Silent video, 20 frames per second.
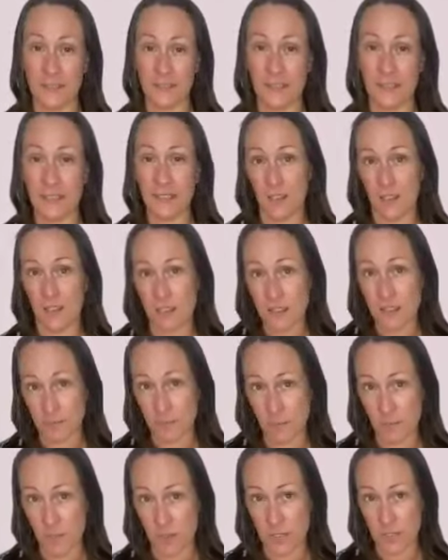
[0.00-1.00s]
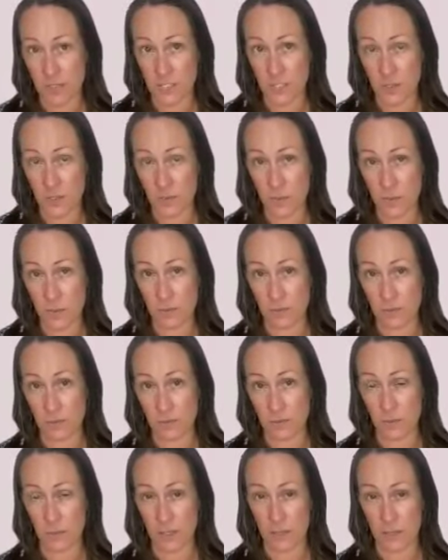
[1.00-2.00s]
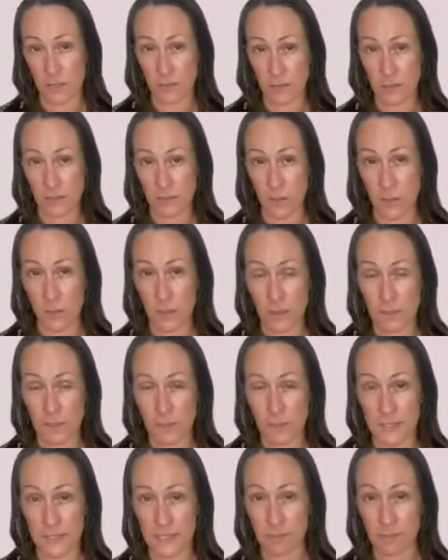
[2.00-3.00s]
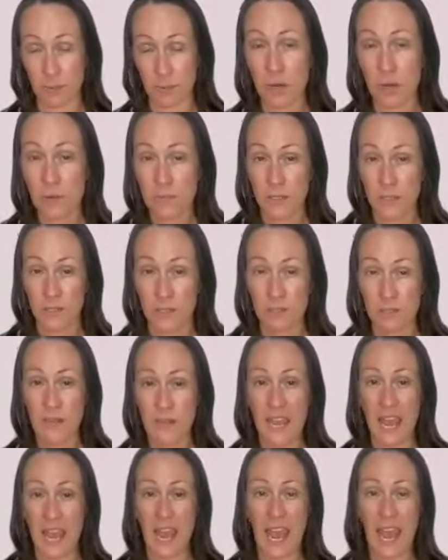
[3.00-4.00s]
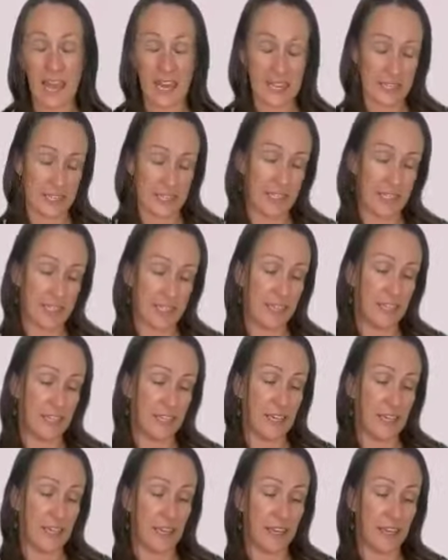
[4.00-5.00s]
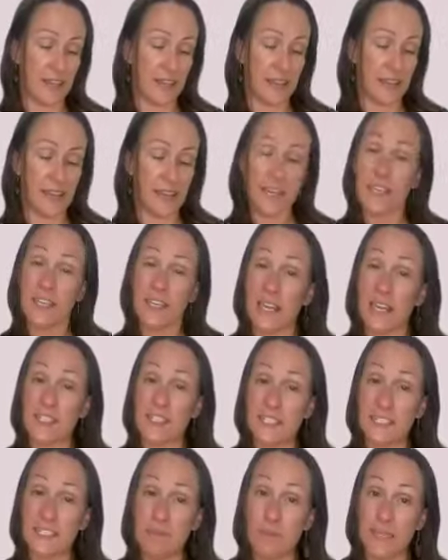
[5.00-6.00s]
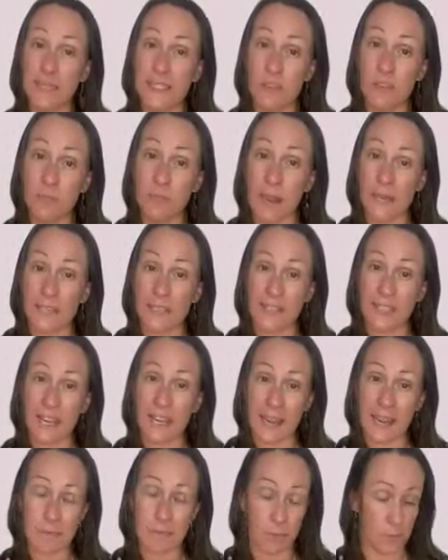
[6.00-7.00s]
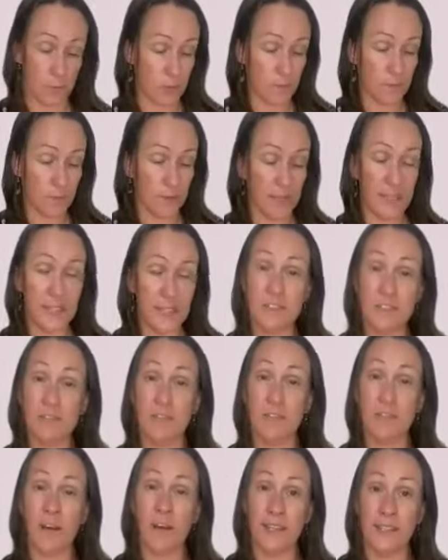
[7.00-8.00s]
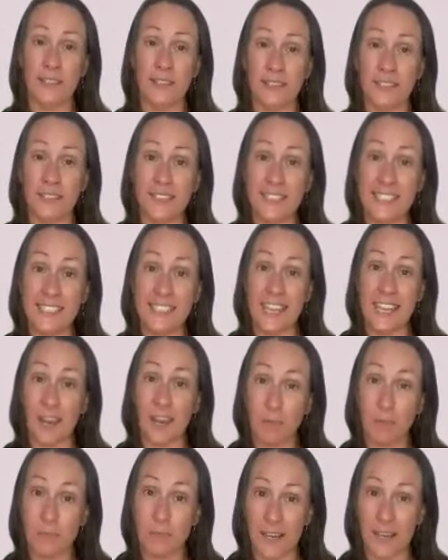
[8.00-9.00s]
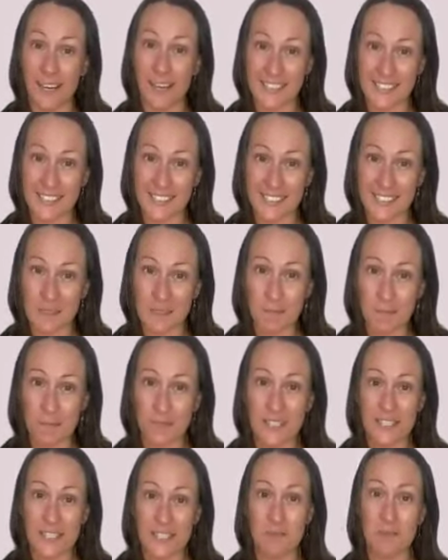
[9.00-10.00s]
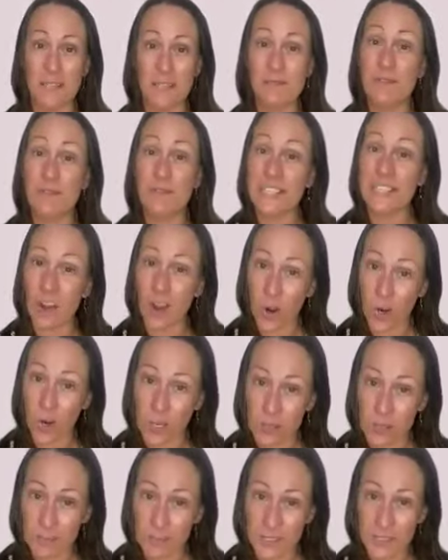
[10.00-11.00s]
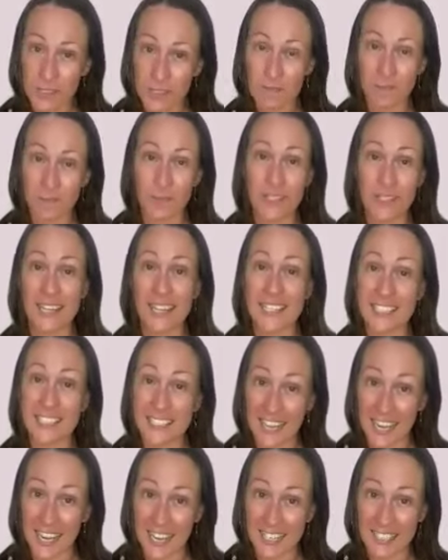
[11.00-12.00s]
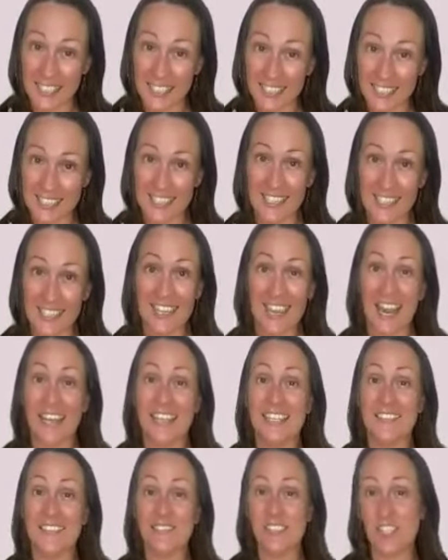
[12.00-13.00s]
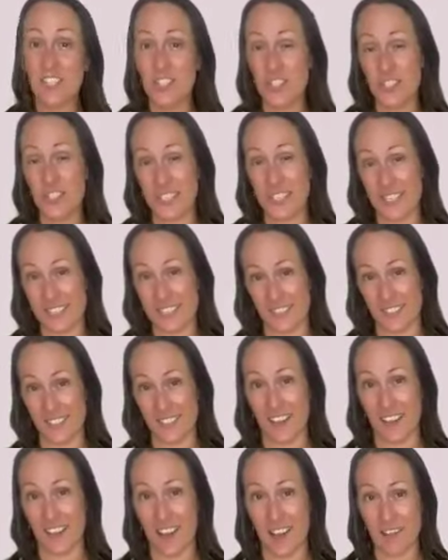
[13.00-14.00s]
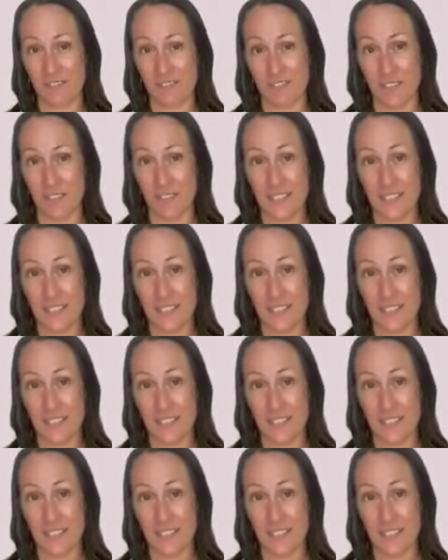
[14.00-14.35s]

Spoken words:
you know, those who were caught up in this problem, and they could actually peel back the label to find the helplines to be rehomed, re-educated, and give it a new lease on life.